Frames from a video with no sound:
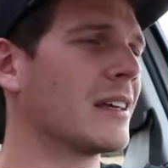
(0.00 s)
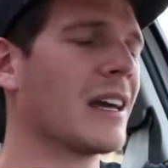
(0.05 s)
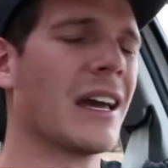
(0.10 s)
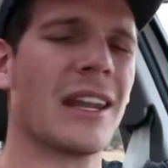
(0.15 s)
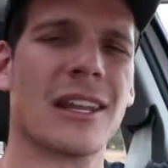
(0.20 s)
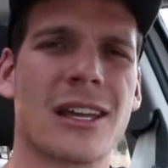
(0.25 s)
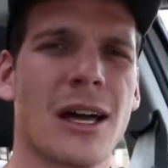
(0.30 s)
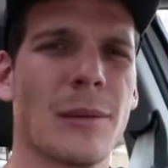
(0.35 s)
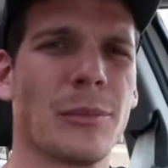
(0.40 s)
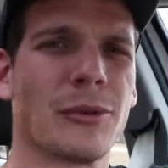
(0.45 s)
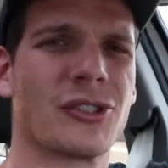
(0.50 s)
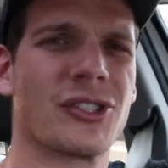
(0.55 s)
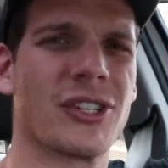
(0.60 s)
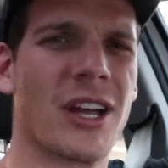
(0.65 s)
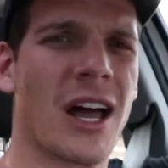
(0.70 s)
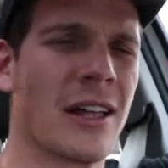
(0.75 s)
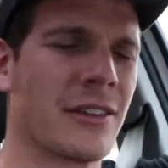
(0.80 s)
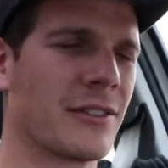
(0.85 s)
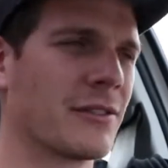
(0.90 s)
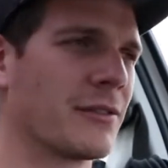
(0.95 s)
Got a couple
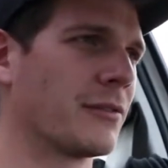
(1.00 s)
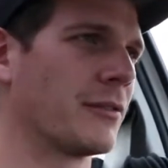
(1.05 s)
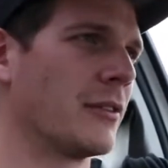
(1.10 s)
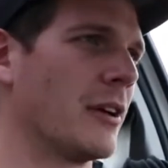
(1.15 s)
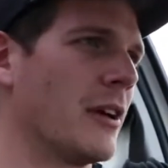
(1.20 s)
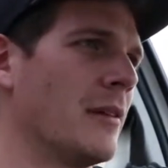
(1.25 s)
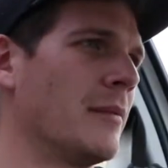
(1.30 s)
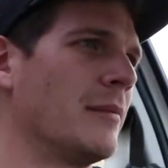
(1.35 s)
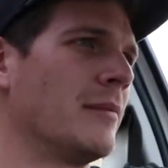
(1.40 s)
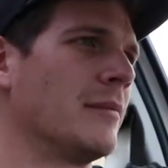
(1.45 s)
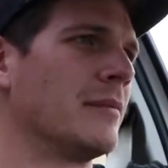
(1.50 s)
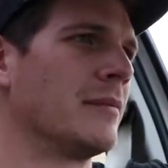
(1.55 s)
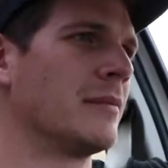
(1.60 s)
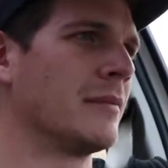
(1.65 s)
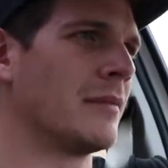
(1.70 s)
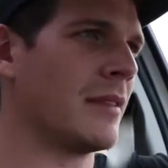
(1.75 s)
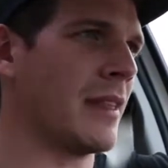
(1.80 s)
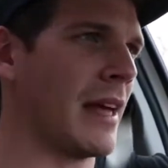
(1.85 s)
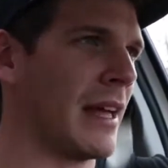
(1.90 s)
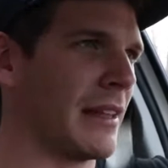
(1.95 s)
shots
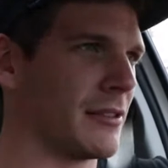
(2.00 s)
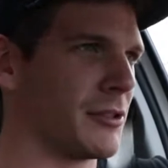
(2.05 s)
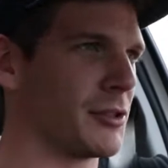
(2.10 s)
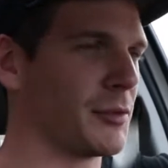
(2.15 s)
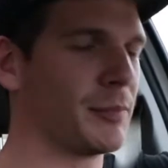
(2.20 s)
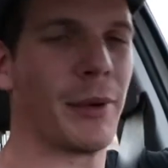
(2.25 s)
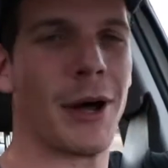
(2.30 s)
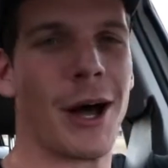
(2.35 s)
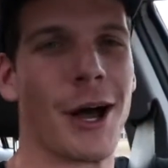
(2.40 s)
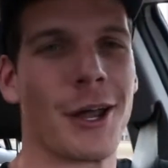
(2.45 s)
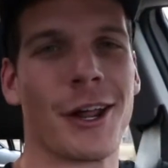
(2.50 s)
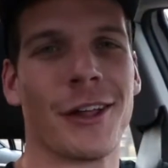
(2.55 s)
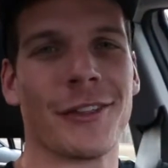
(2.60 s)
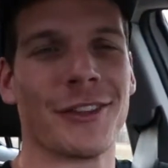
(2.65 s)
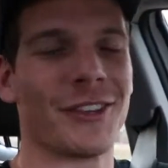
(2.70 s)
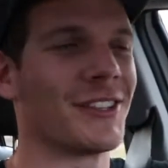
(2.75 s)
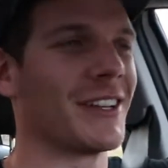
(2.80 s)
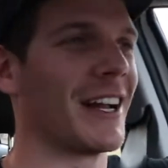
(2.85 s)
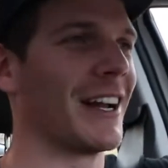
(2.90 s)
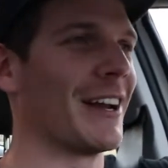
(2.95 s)
from that spot on
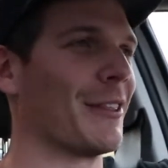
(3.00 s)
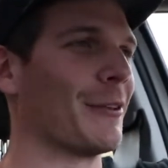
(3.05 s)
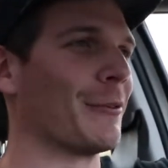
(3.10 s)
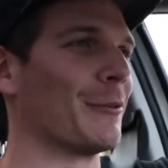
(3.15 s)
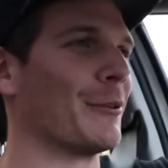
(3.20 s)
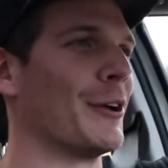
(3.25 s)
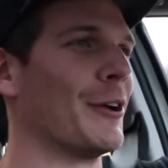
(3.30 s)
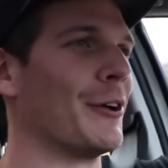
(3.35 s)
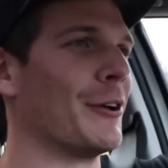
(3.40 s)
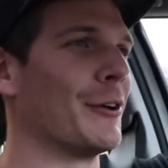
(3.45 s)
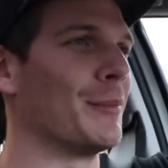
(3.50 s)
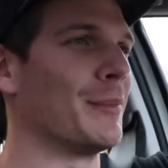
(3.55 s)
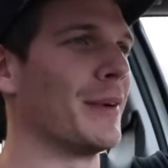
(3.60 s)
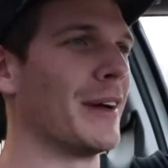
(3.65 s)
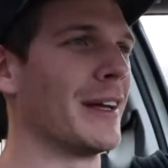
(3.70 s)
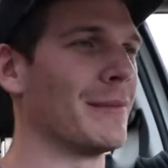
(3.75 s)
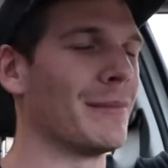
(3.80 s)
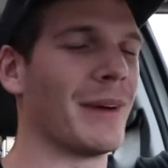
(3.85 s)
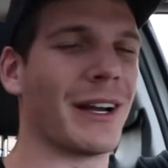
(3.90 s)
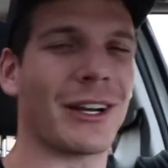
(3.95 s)
the side of the road,
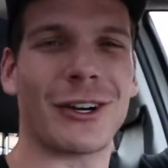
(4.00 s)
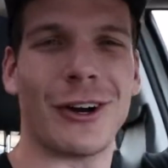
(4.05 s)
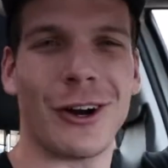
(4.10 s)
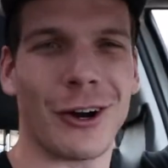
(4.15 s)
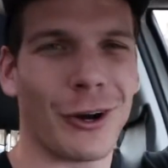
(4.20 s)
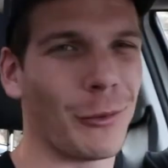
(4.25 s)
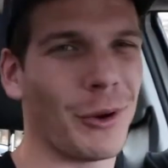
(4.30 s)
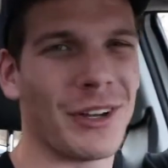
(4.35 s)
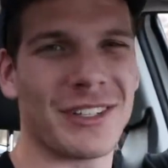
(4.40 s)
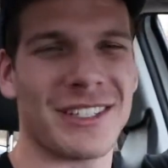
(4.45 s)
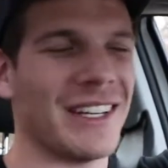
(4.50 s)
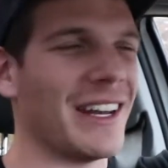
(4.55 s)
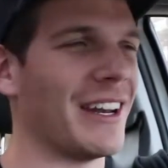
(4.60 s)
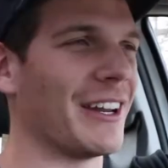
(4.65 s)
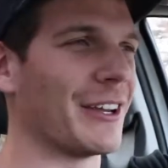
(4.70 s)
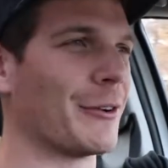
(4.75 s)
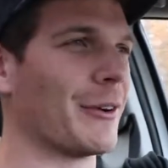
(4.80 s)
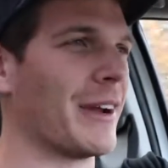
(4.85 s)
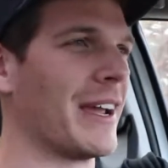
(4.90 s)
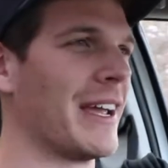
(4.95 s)
but my car wasn't in
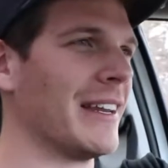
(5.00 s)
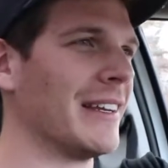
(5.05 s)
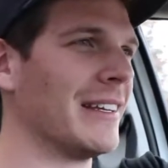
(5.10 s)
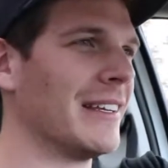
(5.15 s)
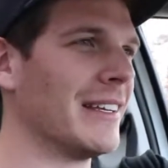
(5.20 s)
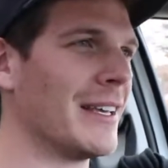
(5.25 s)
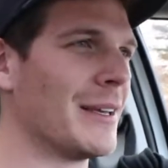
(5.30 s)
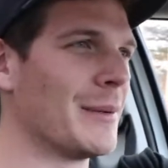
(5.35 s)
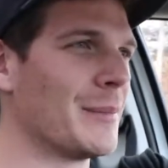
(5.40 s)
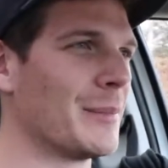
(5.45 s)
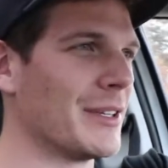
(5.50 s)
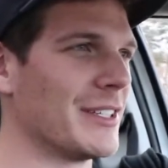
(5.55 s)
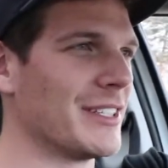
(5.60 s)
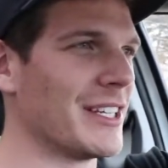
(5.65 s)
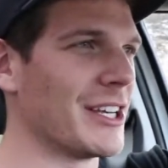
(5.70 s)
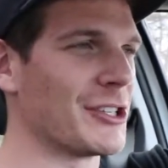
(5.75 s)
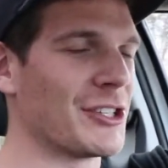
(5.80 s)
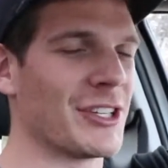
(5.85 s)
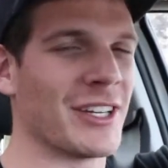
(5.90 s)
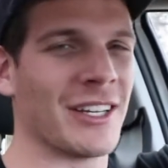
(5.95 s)
a great
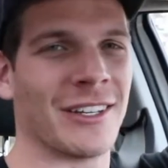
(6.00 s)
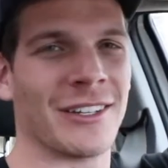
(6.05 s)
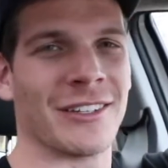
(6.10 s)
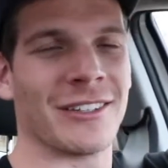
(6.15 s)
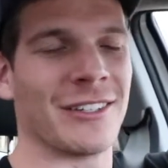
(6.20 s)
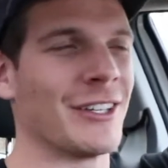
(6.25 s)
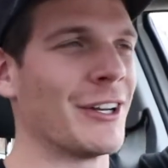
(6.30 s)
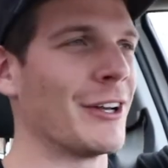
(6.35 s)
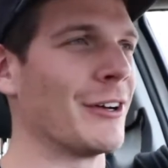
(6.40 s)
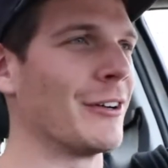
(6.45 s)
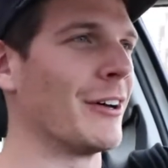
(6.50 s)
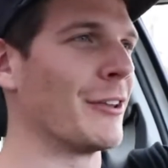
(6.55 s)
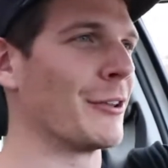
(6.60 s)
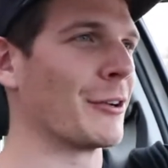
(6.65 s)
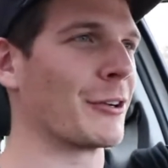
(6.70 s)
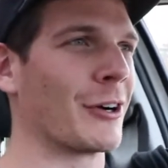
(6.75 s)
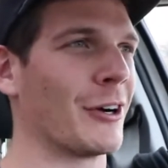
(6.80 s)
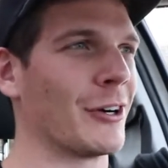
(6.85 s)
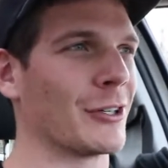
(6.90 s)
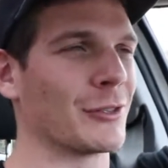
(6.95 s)
position. You know,
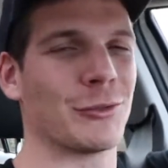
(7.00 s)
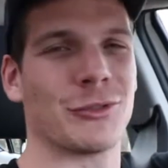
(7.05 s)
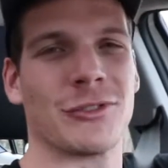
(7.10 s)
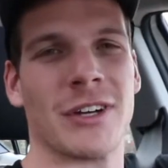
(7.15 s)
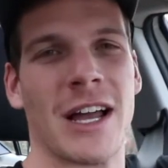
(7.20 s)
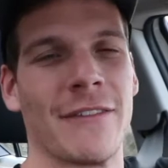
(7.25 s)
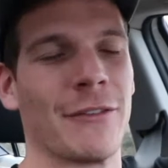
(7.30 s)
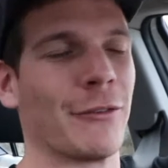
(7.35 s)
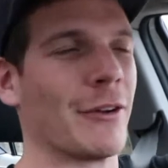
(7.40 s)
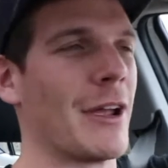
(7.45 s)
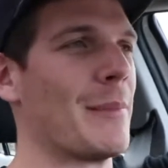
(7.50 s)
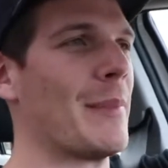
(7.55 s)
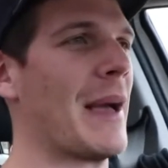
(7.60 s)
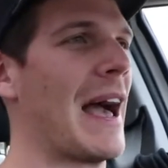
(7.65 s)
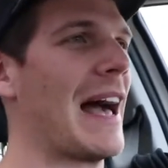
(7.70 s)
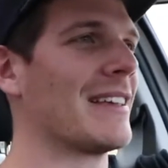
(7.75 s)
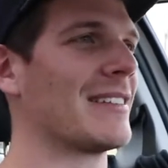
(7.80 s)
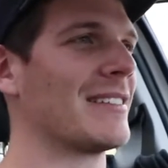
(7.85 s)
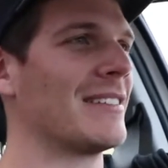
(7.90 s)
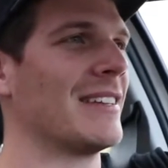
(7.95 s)
other cars were driving right
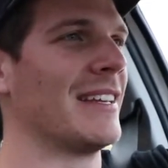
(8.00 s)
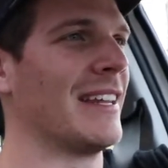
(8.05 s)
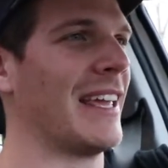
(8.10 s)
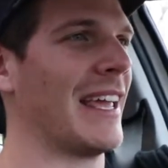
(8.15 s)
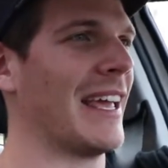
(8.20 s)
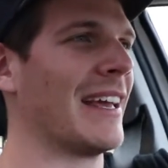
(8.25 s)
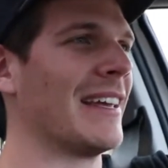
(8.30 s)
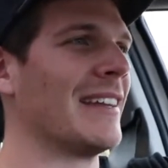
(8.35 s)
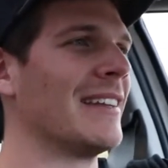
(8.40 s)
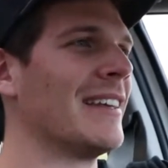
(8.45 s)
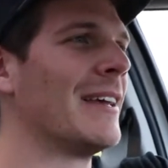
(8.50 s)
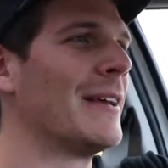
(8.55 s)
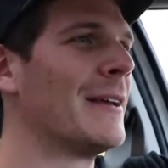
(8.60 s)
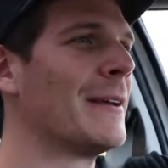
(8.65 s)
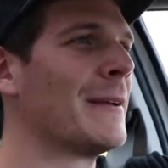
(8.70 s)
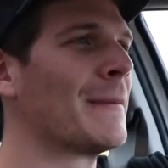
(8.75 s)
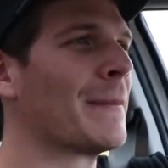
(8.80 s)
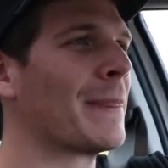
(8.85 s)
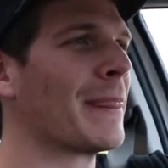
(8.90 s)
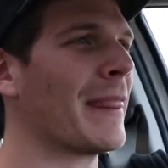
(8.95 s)
past it, and
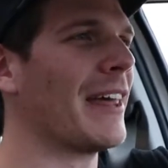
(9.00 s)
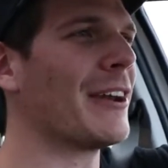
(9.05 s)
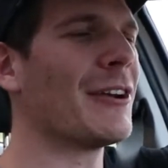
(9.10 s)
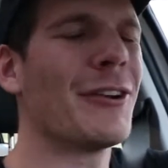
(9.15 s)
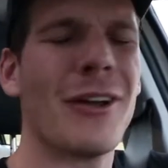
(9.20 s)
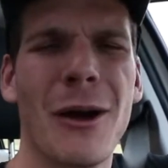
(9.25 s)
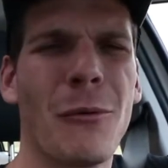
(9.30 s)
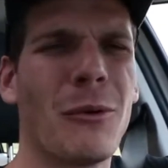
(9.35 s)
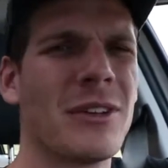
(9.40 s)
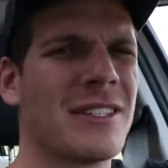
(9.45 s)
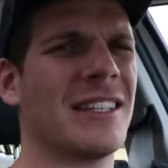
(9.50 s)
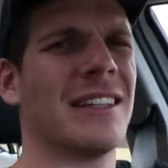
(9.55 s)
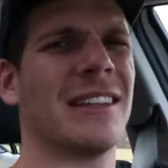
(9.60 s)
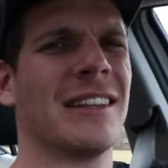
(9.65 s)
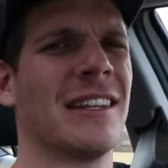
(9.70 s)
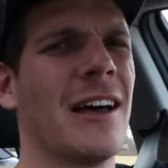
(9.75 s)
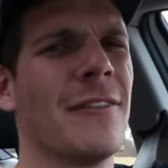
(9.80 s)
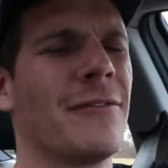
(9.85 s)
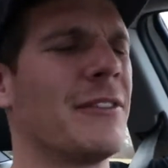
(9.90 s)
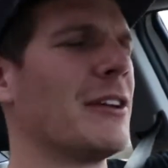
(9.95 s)
I don't know, I wasn't
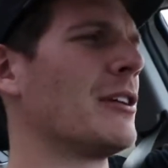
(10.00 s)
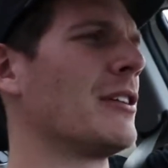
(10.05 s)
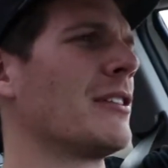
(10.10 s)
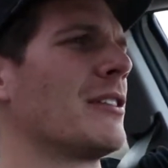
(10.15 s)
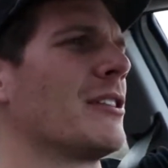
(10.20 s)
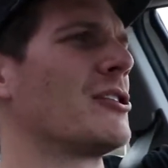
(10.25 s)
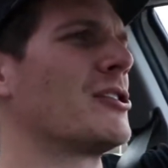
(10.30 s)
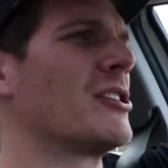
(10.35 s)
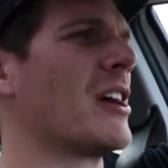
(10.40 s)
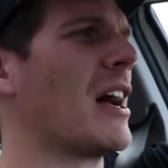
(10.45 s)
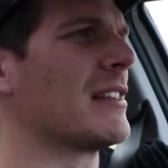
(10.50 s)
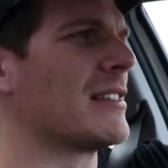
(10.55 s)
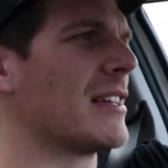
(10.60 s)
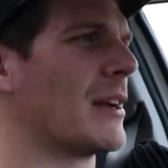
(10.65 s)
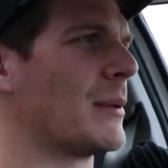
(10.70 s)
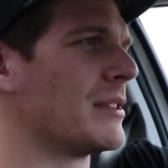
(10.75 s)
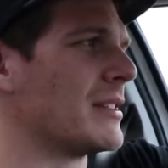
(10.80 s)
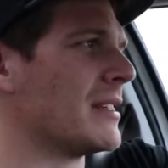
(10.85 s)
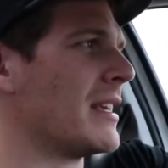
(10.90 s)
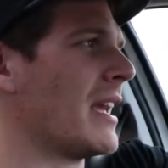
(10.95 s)
loving the shots I
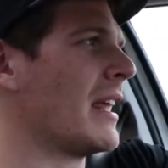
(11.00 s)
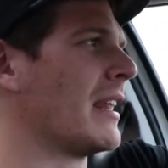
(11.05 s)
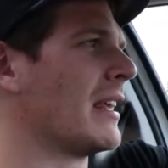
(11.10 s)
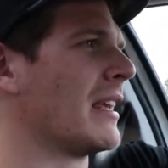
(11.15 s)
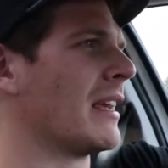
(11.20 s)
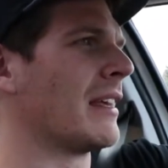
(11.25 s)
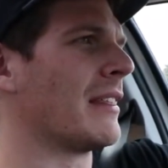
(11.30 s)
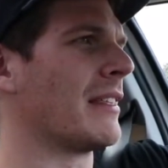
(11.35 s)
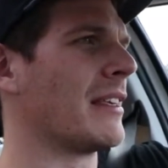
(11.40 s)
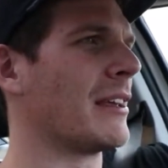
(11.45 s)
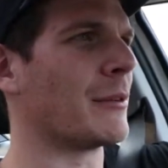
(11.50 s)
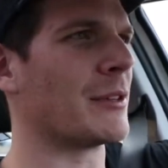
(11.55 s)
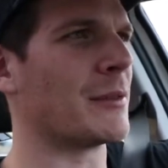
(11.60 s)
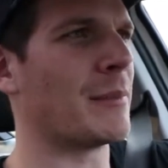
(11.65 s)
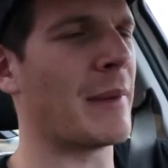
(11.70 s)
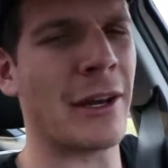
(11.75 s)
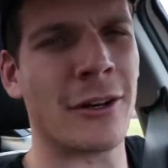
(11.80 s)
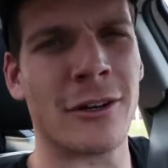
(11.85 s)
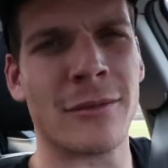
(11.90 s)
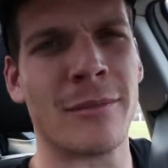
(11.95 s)
was getting. I think it was
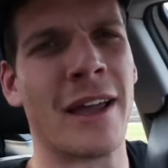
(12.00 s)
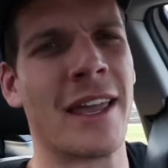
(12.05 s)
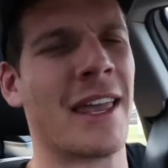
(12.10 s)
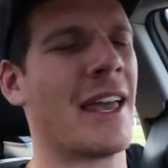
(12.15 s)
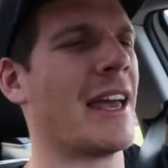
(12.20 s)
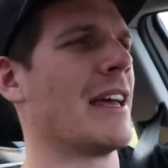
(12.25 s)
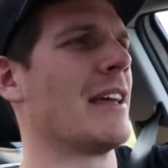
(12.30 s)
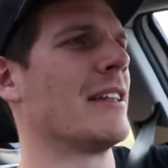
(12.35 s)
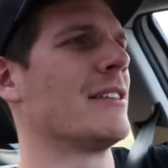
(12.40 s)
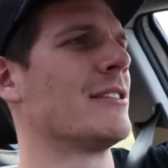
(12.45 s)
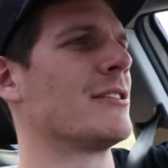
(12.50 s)
better in my head.